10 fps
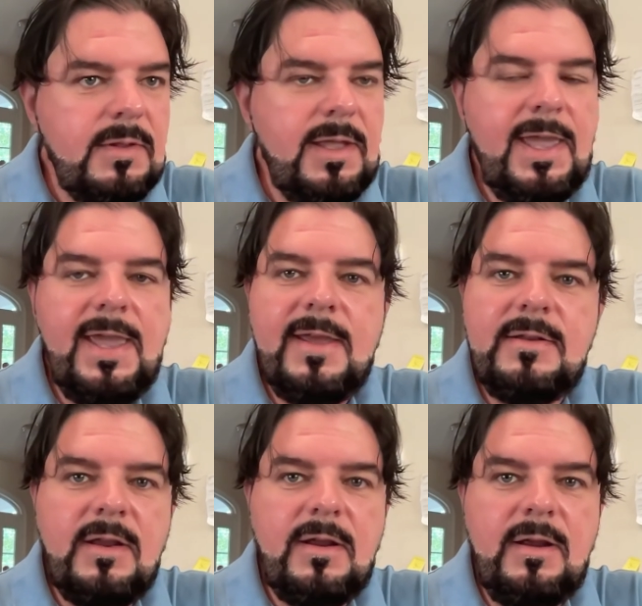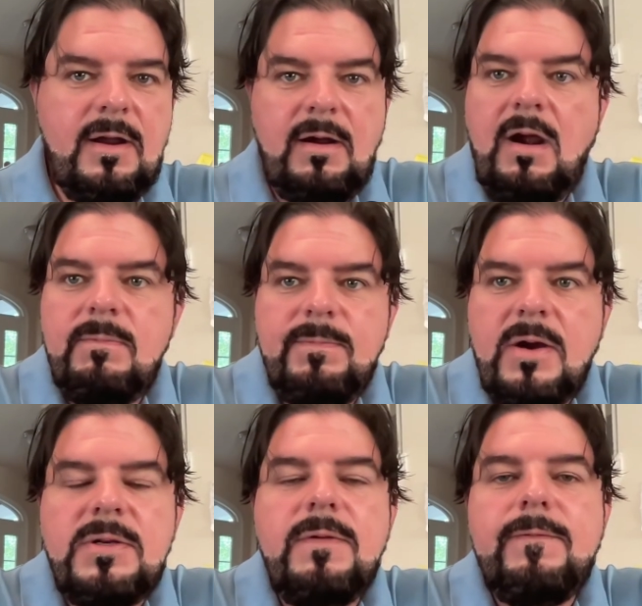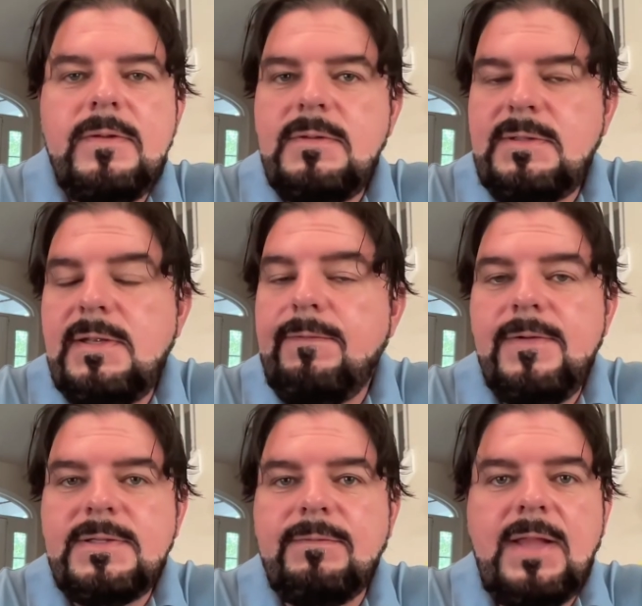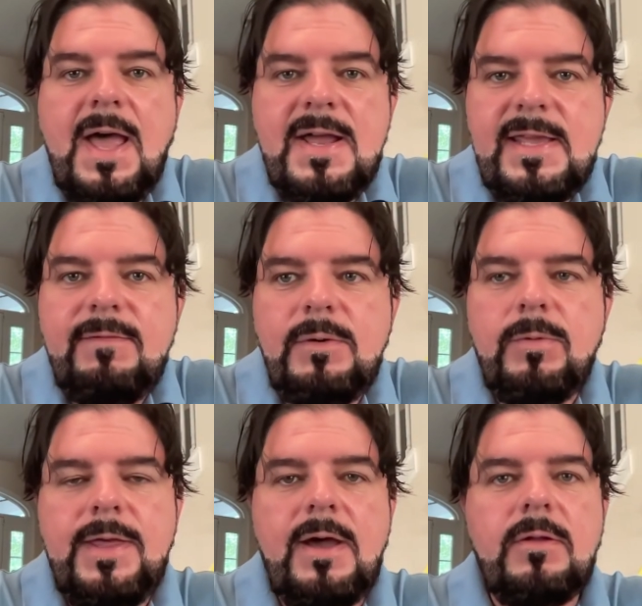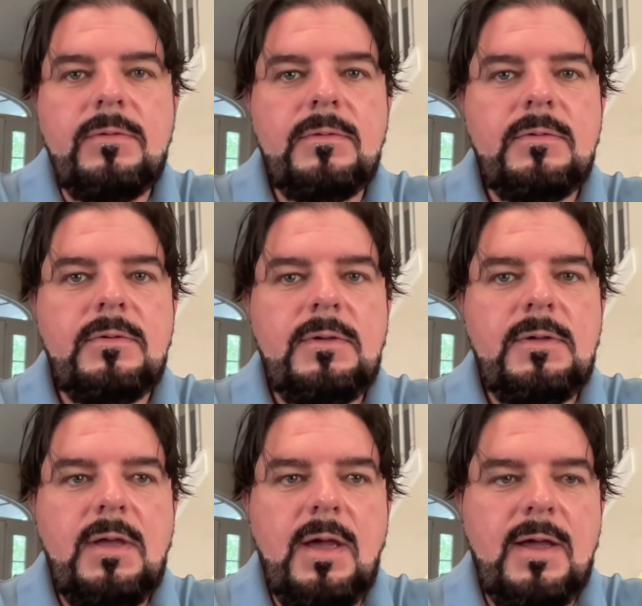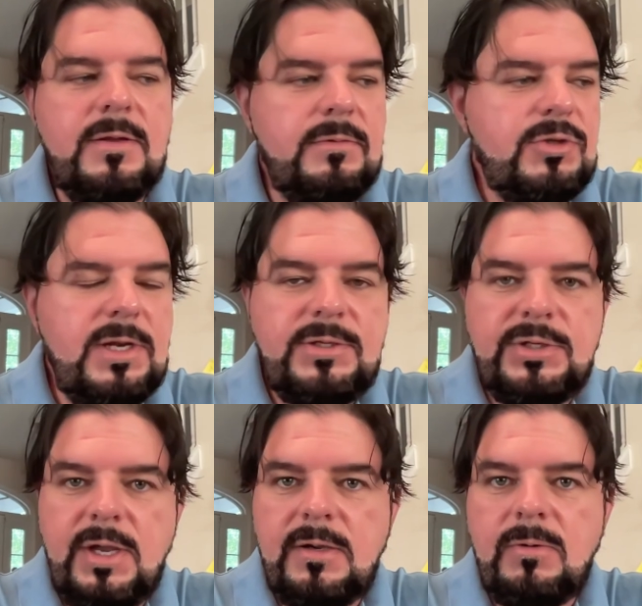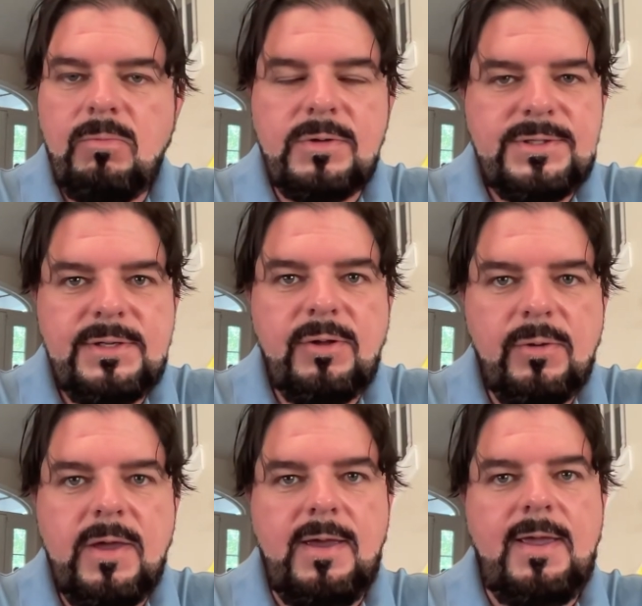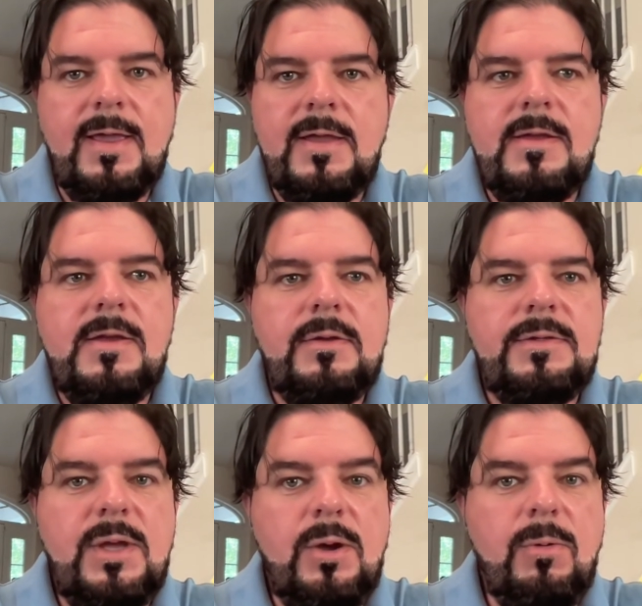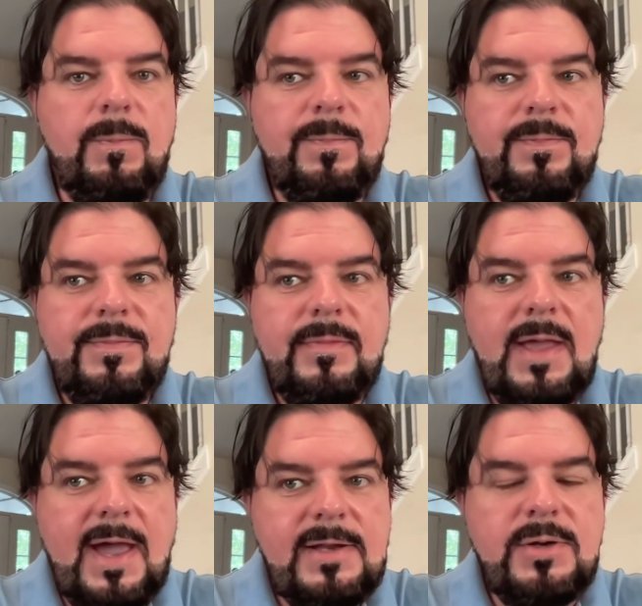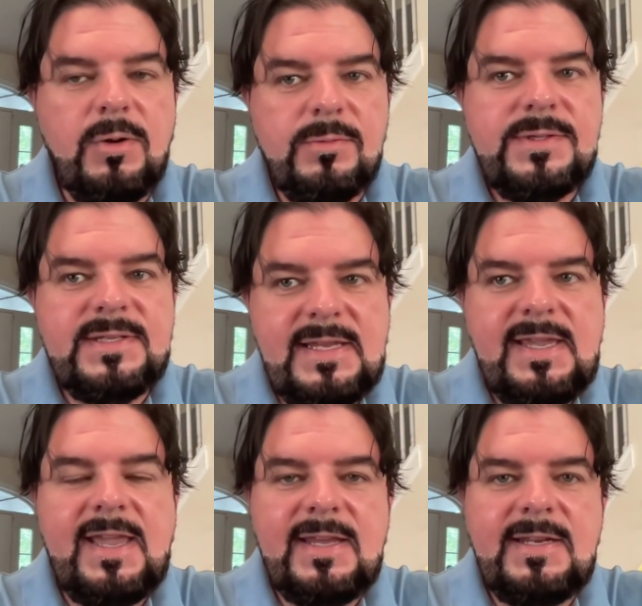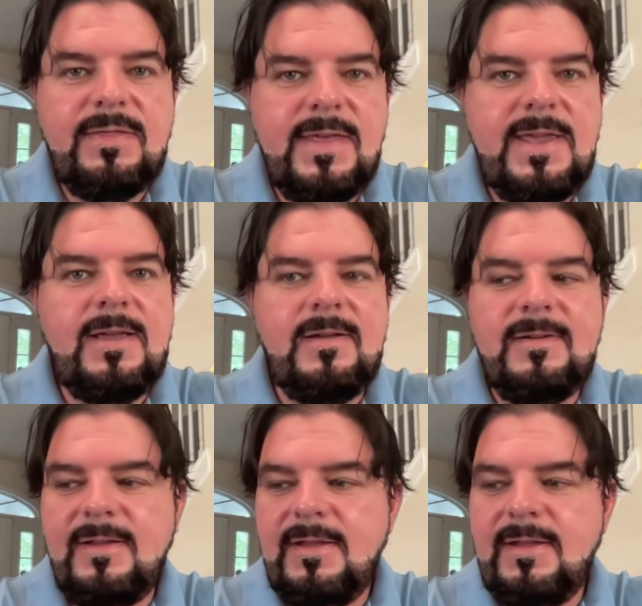And our defensive line, even without Chase Young, we're still okay. So I don't see anything,